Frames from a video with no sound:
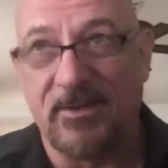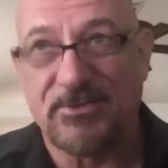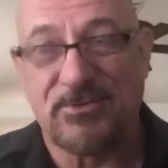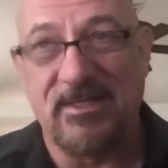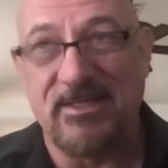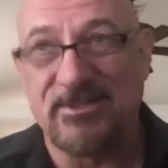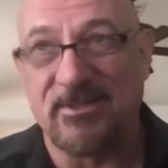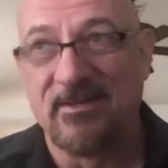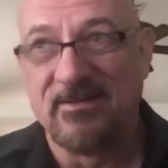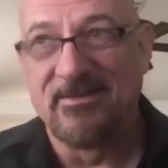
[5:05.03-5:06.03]
strategic
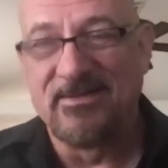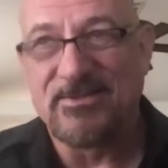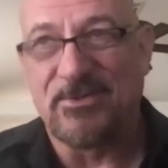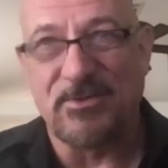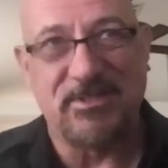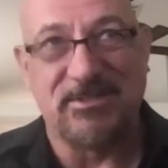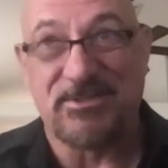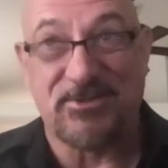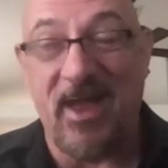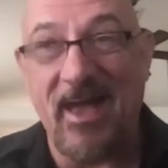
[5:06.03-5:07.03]
sourcing
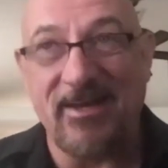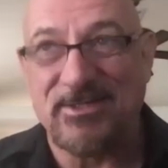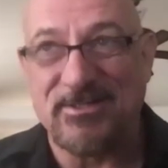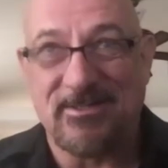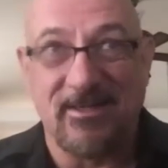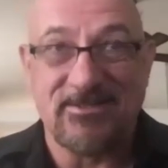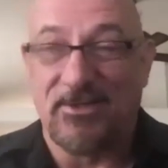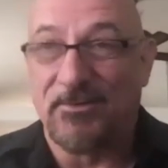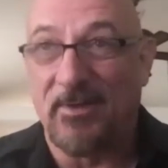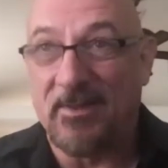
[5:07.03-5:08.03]
strategies, things that
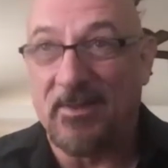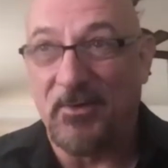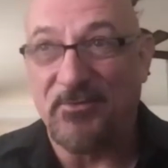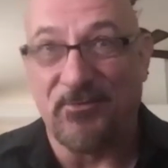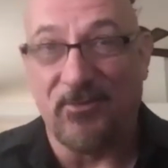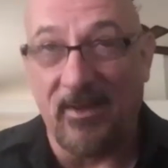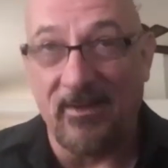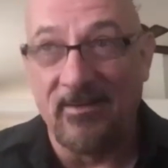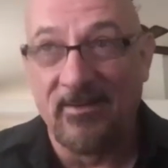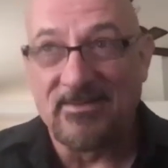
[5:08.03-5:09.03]
are really pretty fun.